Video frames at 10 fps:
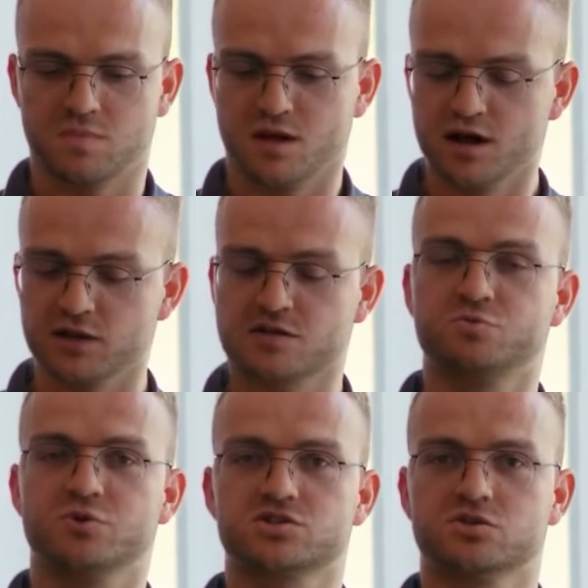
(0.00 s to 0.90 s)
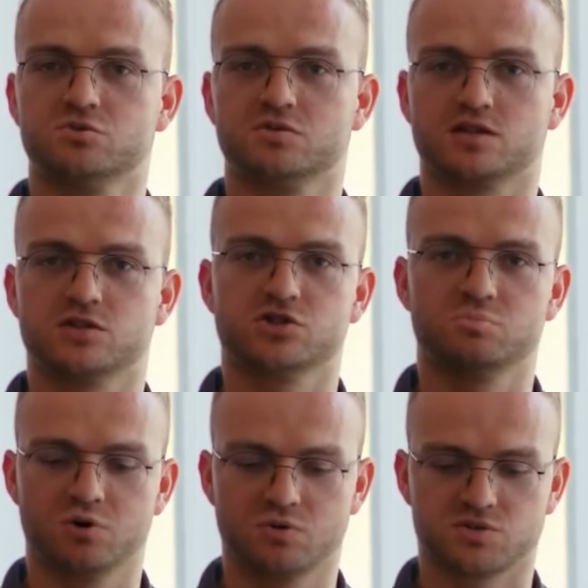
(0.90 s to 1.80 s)
I can switch to signature
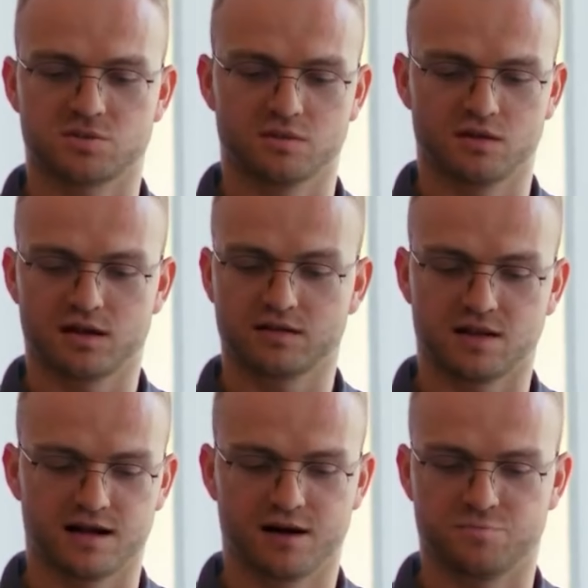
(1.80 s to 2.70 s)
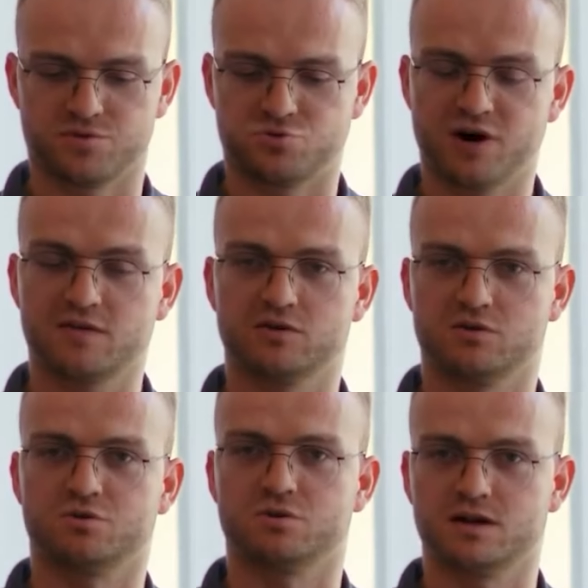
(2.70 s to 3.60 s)
mode and then have the driver
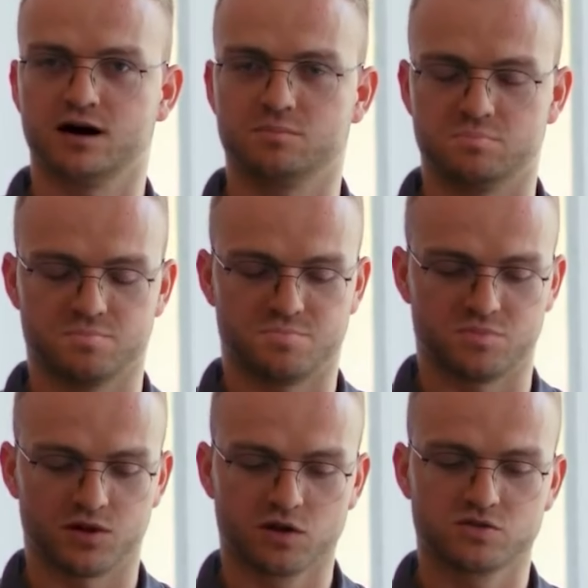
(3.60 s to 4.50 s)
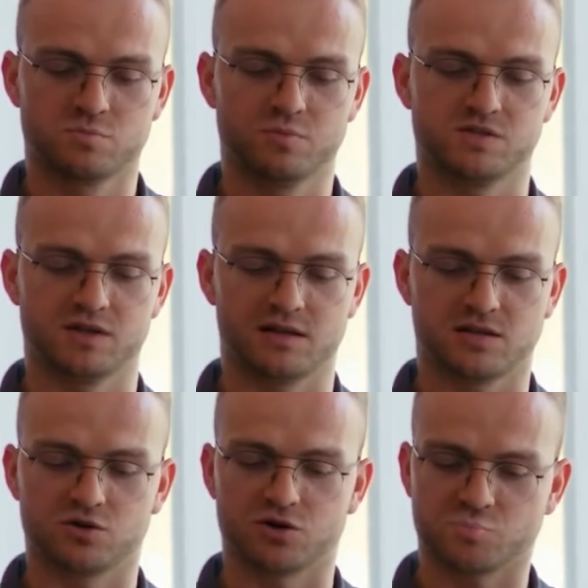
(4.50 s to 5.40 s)
or the customer sign the
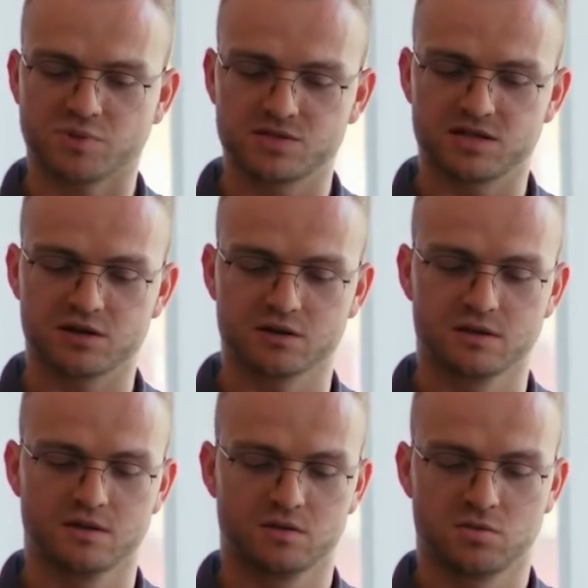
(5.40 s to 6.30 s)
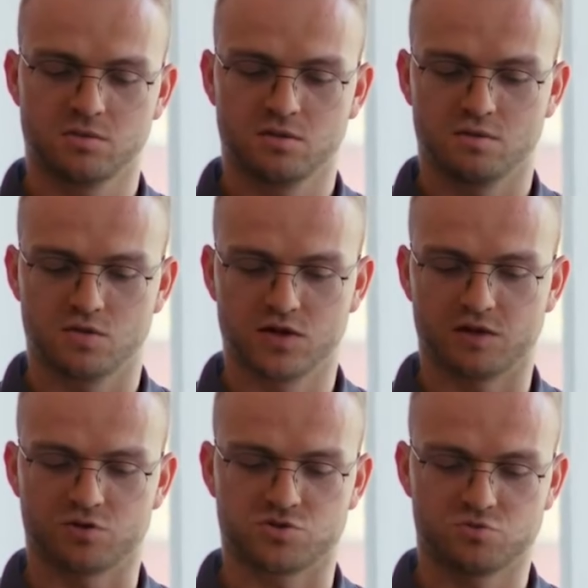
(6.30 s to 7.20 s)
documents here and
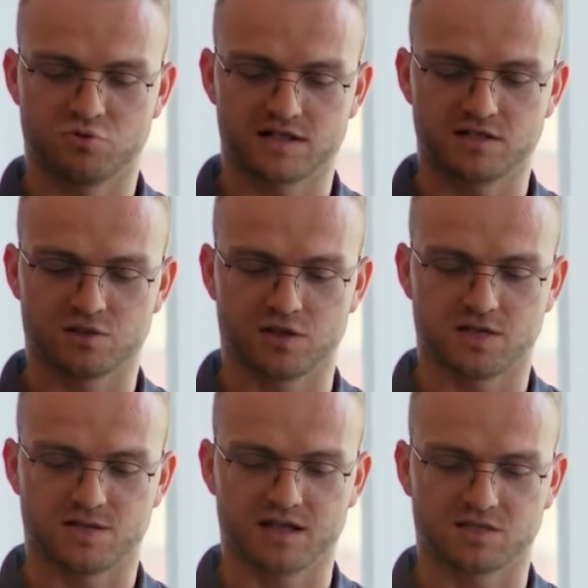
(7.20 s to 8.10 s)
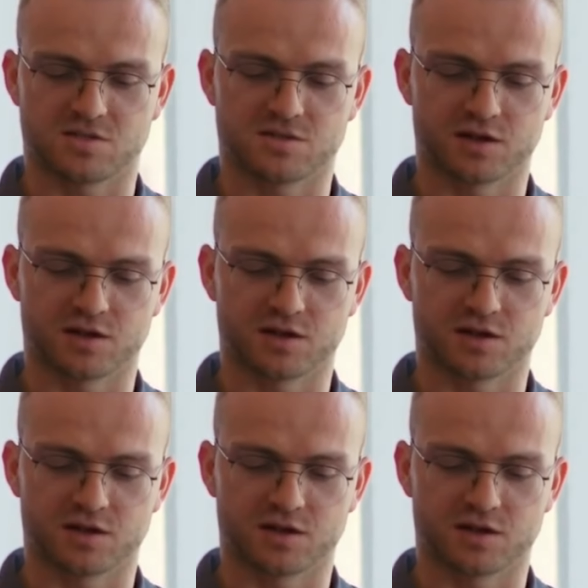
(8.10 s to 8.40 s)
also write in clear text,